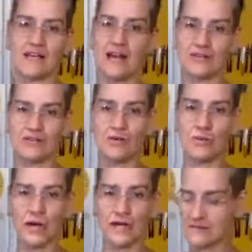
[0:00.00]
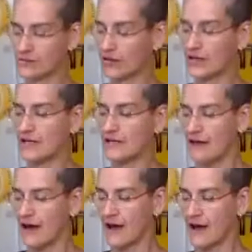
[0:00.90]
I couldn't wait, sorry.
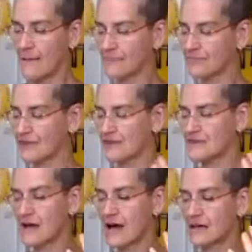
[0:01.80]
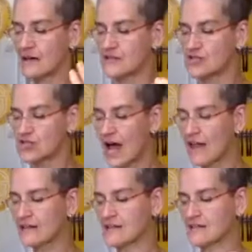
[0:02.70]
Um, it's got
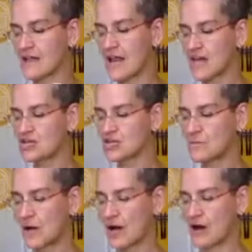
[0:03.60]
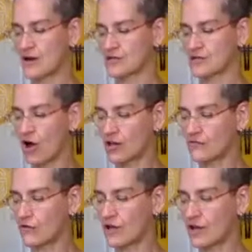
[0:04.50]
shallots and Asian pears, olive
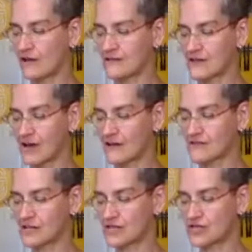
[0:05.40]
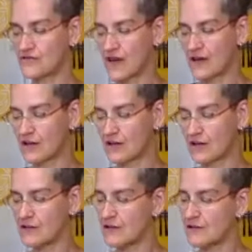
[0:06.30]
oil, sausage,
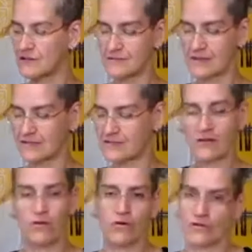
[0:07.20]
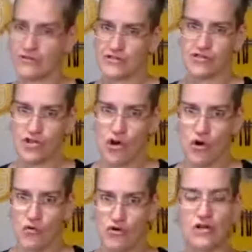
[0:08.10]
fennel. It's, oh, it's
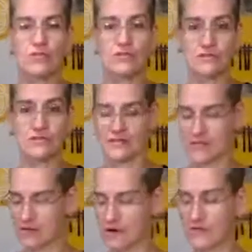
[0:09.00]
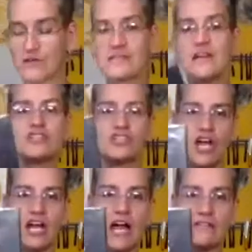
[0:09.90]
so good. We'll do this again, my friends.
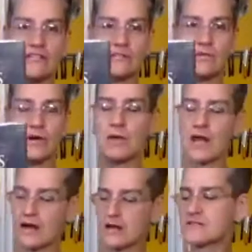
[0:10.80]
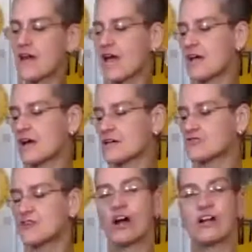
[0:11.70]
Check out this book, Pears, A
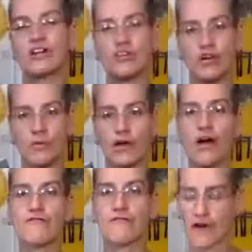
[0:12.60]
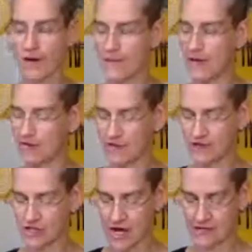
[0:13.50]
Country Garden Cookbook from the
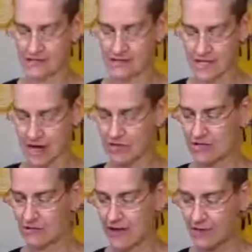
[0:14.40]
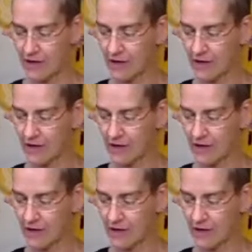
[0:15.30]
Jackson County Library.